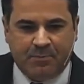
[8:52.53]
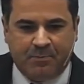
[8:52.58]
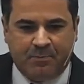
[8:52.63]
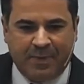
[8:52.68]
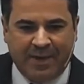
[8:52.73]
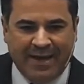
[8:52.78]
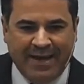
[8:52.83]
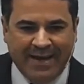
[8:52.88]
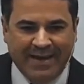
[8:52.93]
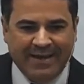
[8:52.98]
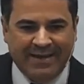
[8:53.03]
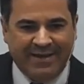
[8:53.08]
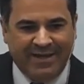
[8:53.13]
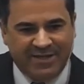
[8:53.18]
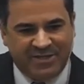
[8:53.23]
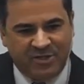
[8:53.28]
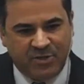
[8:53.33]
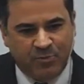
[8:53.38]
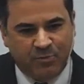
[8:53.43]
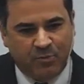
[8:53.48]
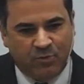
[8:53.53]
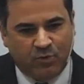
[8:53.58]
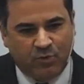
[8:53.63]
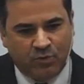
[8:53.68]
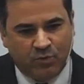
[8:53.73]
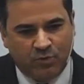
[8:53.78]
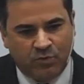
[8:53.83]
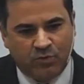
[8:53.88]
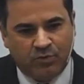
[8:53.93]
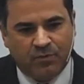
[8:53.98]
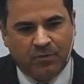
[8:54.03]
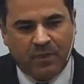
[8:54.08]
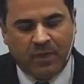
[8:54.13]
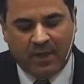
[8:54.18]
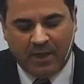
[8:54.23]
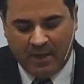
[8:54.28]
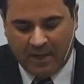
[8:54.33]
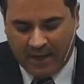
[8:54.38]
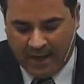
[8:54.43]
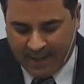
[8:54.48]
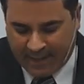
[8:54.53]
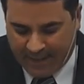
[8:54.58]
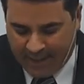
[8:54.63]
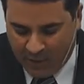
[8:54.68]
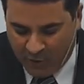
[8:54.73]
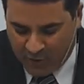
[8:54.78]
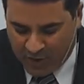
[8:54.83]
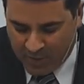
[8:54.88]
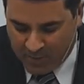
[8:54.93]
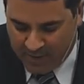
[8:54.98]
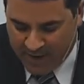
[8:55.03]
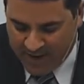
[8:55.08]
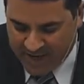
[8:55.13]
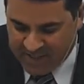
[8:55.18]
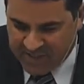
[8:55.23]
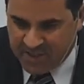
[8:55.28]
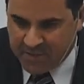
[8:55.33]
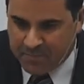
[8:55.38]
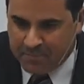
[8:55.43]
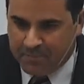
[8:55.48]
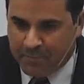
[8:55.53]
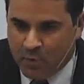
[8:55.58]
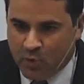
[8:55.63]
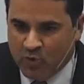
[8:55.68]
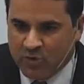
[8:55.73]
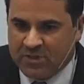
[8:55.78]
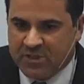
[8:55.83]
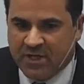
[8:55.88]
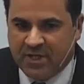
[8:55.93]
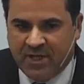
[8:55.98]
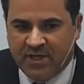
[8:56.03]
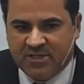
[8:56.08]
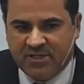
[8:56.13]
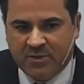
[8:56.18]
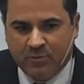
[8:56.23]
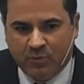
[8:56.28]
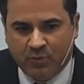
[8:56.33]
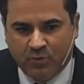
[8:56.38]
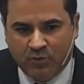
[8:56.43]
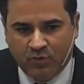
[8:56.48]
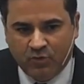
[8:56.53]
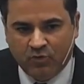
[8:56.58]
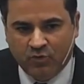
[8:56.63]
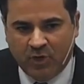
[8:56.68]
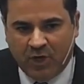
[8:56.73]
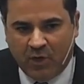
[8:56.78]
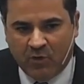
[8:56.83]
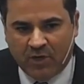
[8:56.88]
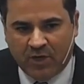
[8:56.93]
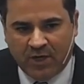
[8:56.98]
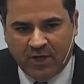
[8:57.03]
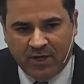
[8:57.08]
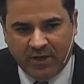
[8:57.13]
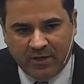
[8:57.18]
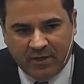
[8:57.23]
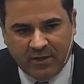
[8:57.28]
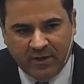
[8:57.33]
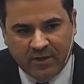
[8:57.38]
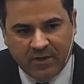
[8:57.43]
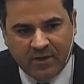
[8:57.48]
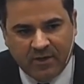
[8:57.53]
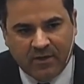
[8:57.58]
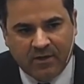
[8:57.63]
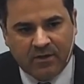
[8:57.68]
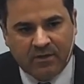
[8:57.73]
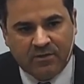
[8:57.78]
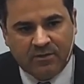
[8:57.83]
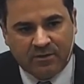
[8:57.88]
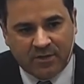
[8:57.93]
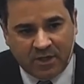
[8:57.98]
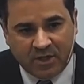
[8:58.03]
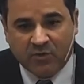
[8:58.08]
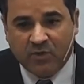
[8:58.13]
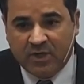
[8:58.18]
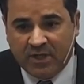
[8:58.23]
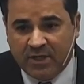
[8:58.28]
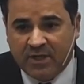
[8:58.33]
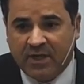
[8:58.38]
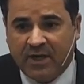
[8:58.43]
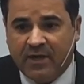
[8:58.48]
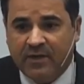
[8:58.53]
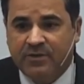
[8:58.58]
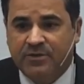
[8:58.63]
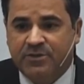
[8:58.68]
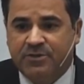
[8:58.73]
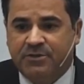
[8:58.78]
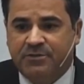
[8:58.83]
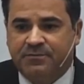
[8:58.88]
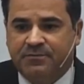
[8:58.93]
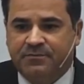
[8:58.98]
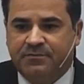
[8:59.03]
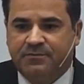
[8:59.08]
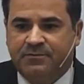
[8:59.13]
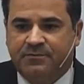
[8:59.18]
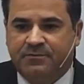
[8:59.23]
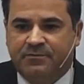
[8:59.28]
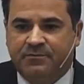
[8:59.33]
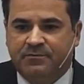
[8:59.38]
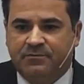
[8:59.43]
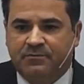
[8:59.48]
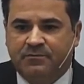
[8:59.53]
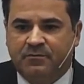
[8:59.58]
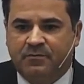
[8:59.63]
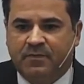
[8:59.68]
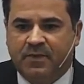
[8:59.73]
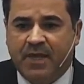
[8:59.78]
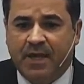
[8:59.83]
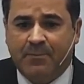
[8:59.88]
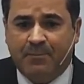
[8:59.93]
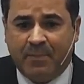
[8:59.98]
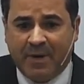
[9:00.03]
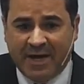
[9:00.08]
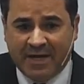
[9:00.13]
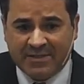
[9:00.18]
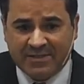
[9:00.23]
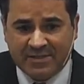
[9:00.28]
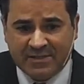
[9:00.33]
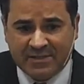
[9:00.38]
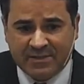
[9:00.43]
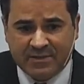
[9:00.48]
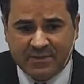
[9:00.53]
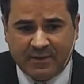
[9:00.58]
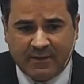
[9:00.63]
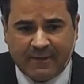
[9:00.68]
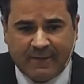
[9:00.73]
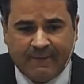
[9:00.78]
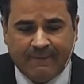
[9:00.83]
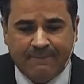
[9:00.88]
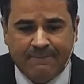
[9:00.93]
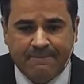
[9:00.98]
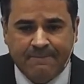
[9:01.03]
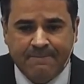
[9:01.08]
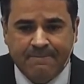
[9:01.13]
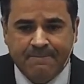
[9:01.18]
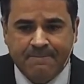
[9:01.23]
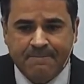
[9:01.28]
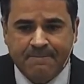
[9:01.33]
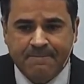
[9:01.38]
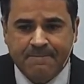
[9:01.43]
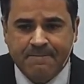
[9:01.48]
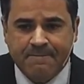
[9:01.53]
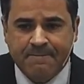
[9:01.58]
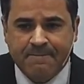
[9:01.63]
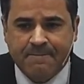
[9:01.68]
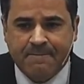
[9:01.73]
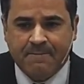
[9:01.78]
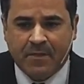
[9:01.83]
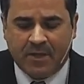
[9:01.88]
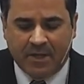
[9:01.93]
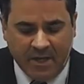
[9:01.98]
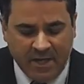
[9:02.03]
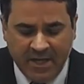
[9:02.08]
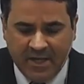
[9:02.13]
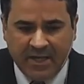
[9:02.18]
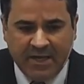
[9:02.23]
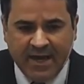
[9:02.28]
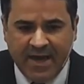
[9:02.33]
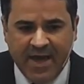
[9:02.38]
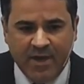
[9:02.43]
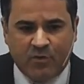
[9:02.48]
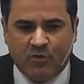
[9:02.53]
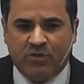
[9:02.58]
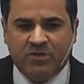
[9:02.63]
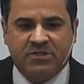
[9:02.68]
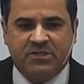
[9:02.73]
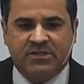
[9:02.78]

what is preached the most in this world, what is what the world seeks the most is tranquility, is peace